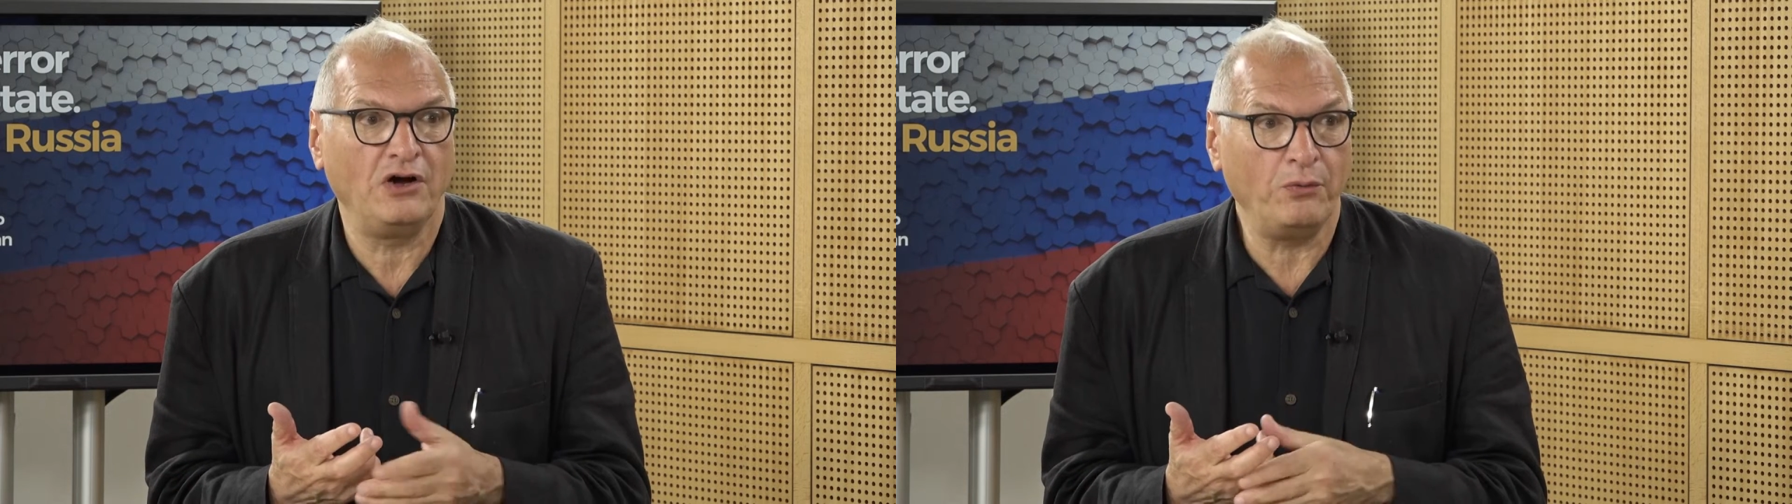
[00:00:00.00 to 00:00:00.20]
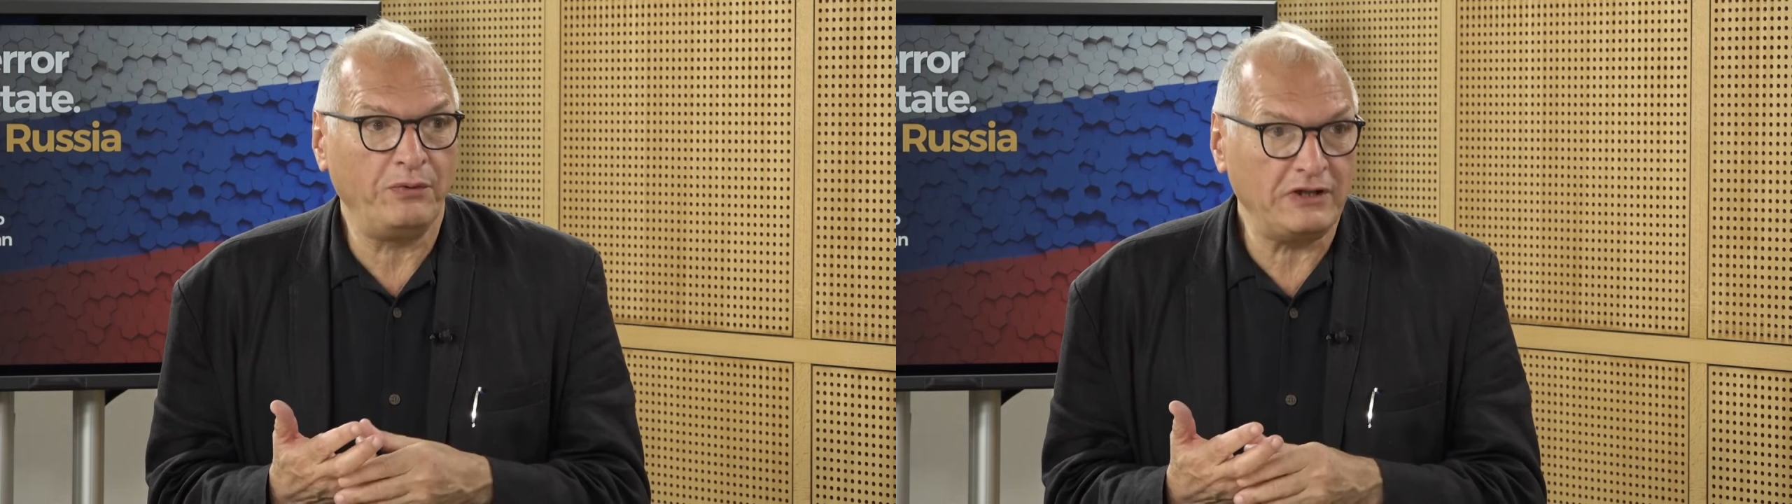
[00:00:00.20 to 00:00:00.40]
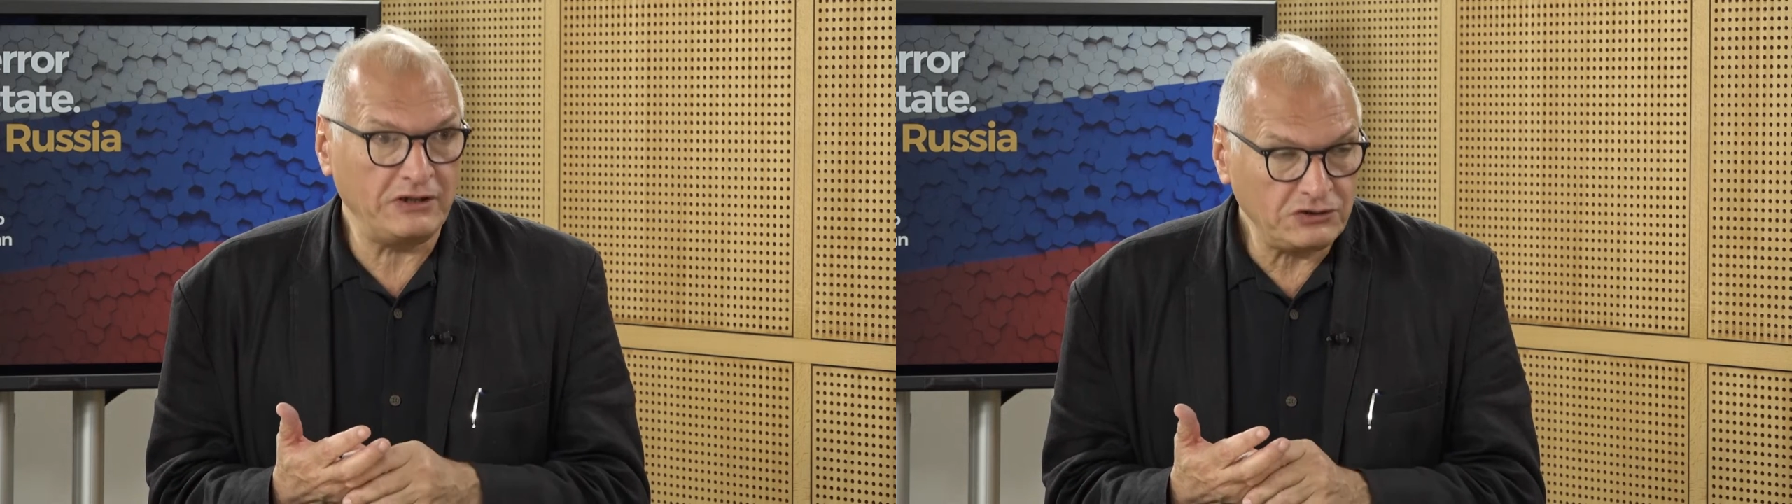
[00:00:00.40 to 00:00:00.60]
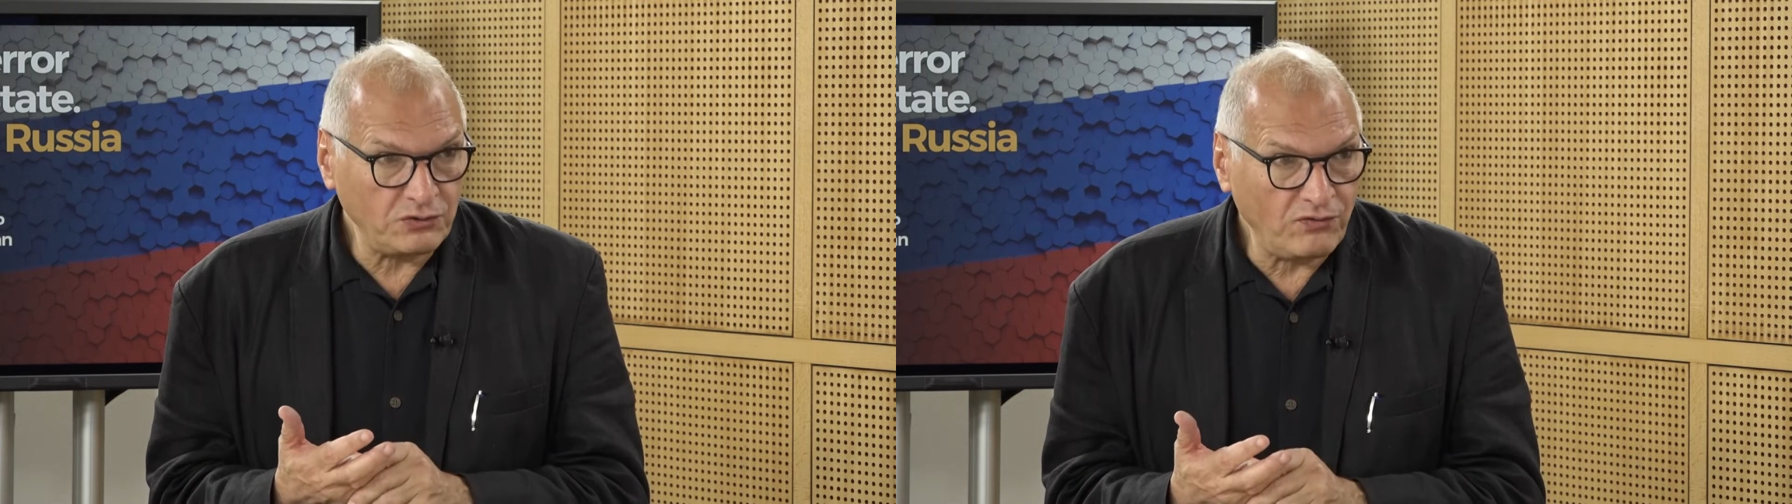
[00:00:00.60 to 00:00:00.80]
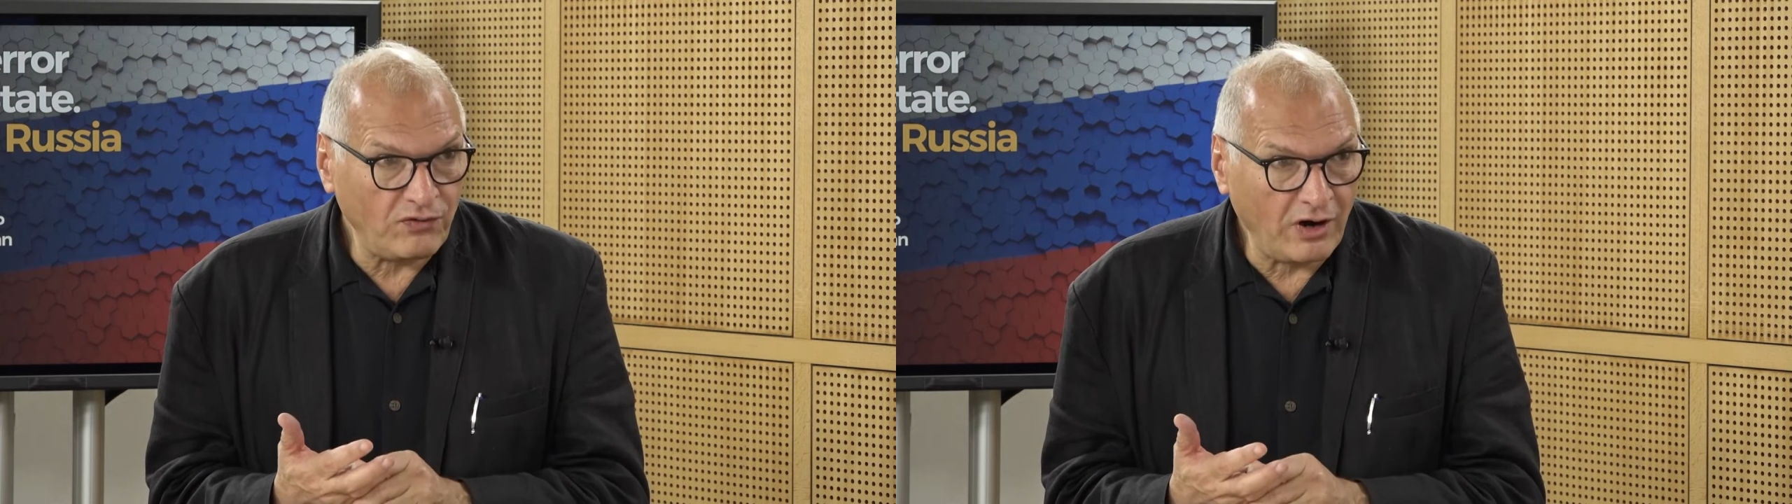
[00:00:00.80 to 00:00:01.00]
willing
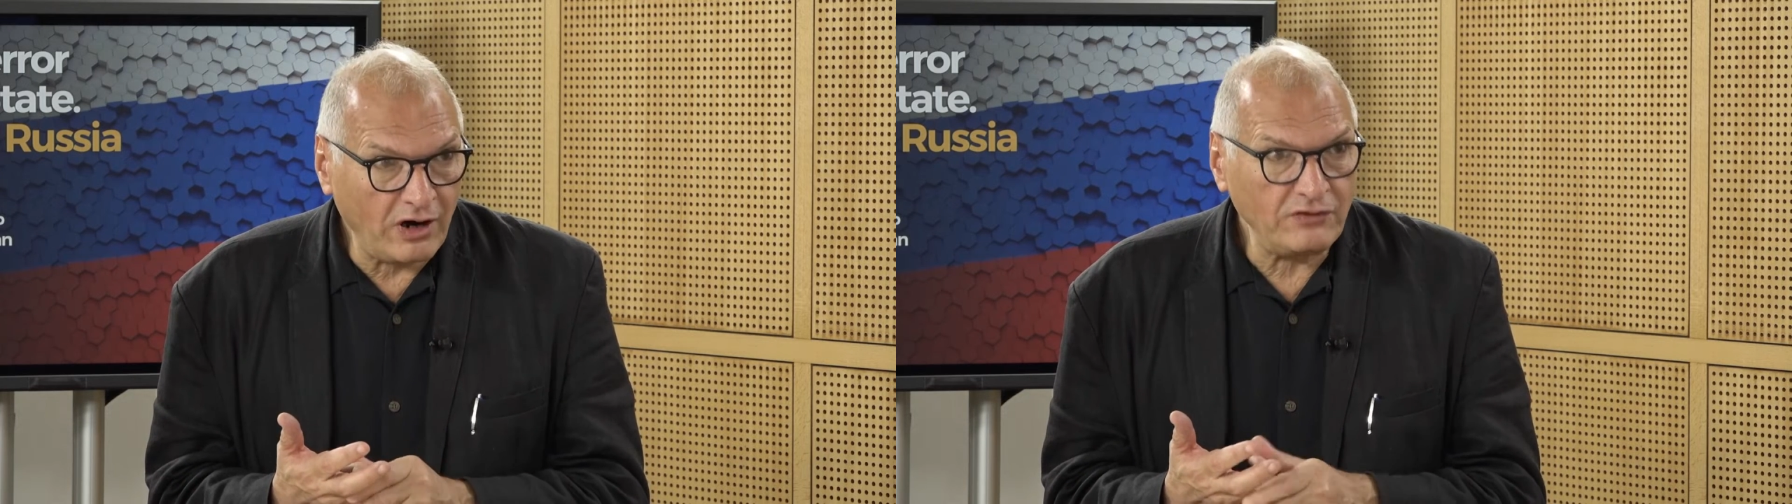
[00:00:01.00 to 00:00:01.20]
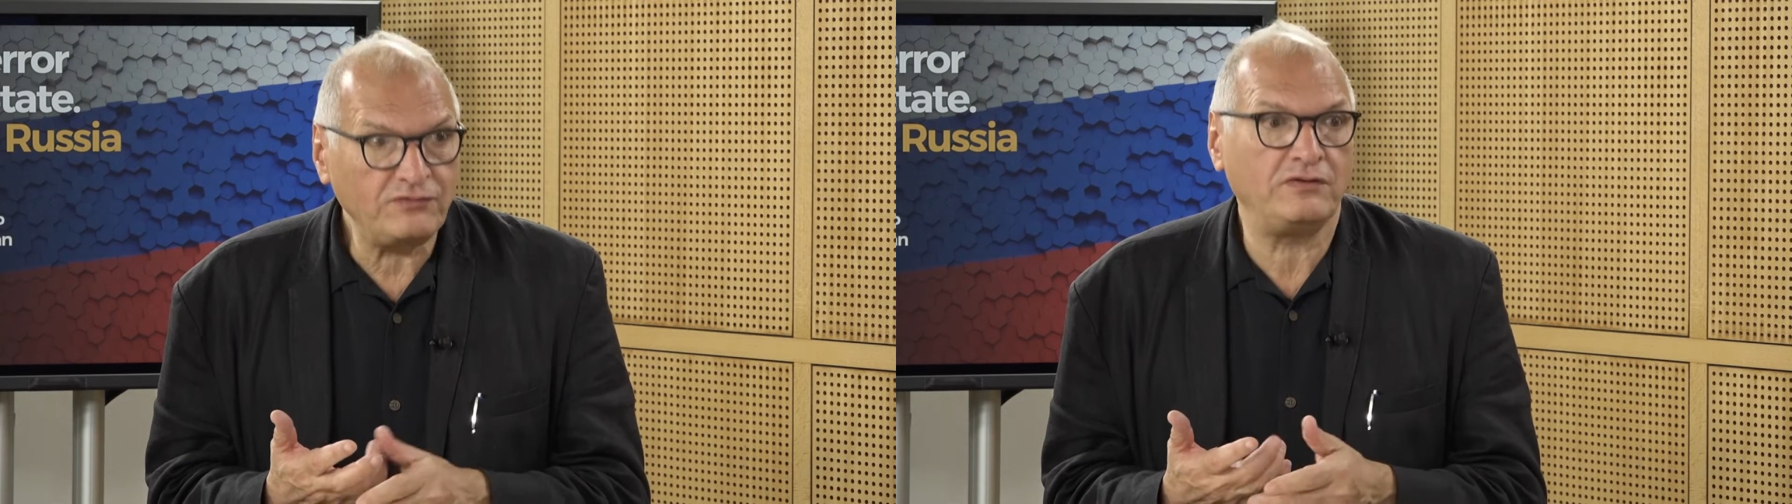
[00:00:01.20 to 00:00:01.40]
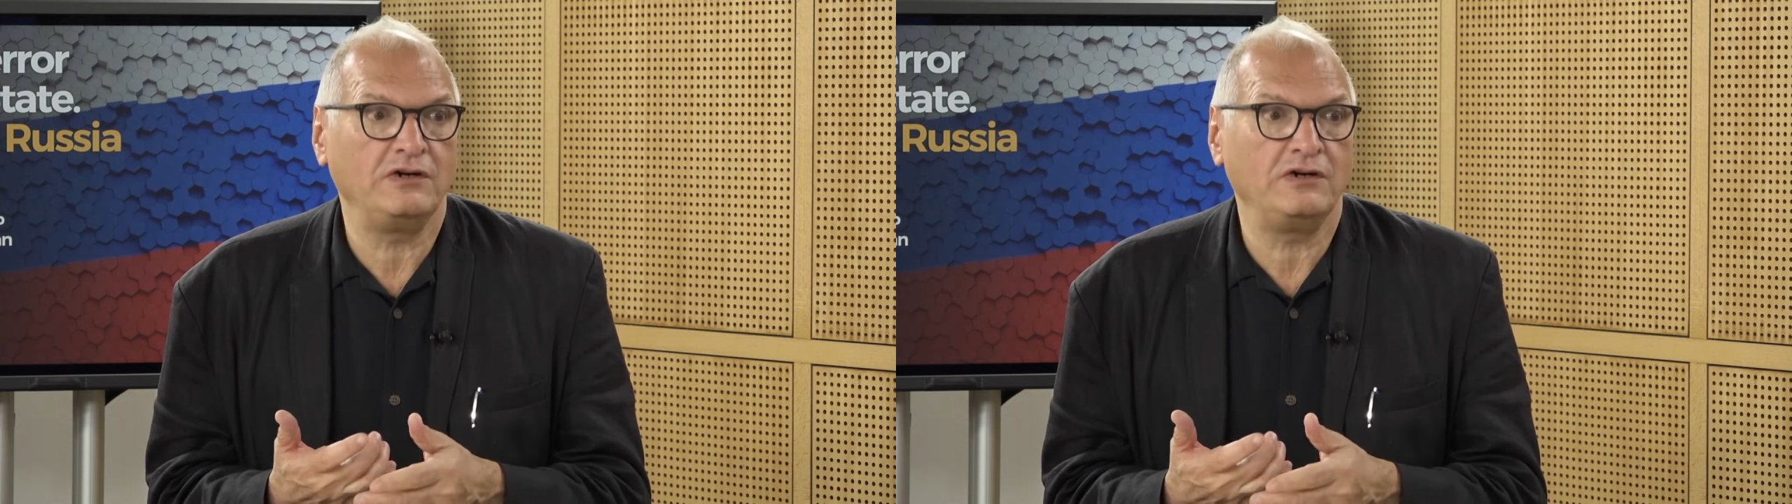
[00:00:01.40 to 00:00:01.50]
to fight,